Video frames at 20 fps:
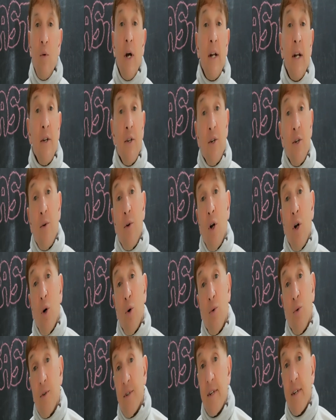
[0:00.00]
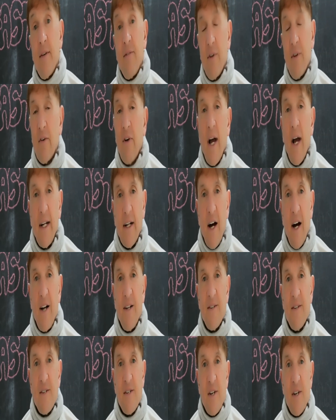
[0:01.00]
and do not always give the right
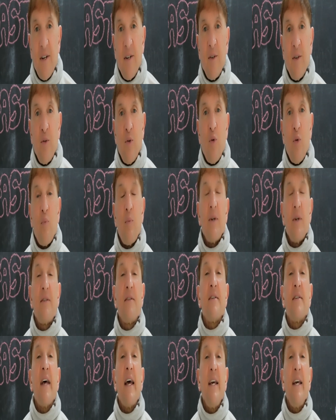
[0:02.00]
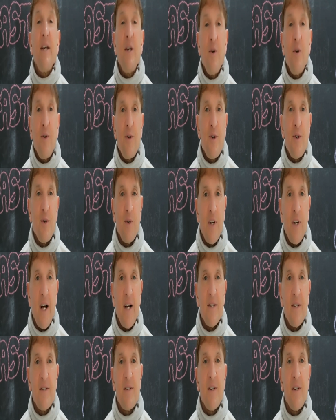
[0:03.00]
answer, but take you to an
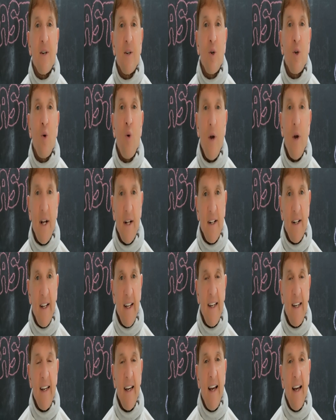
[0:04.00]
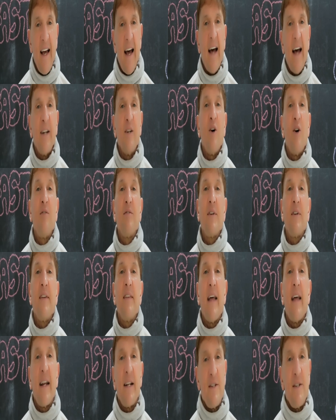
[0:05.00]
answer quickly, and
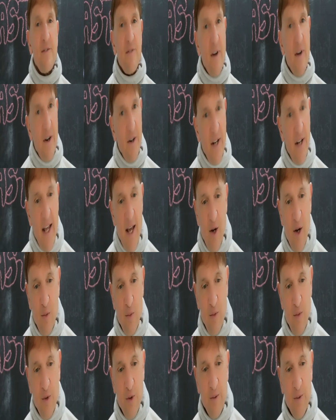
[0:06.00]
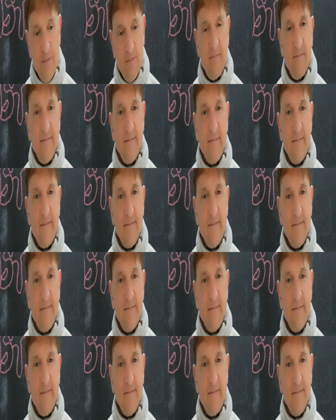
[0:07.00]
often that is very helpful.